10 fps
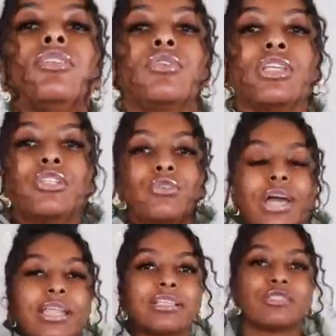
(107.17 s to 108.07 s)
You can do
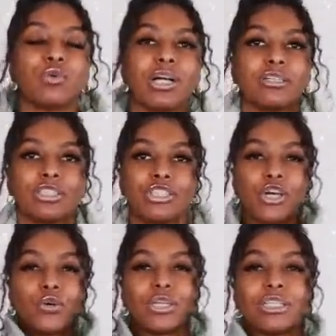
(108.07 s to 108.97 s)
that as well.
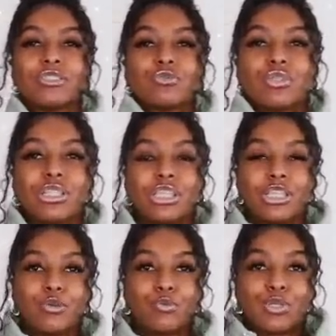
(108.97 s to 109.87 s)
So it is
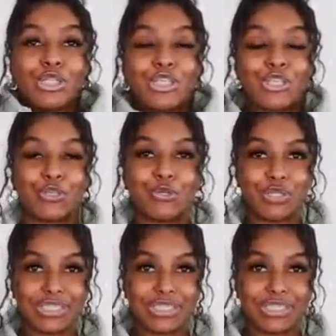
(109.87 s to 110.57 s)
really, really cute.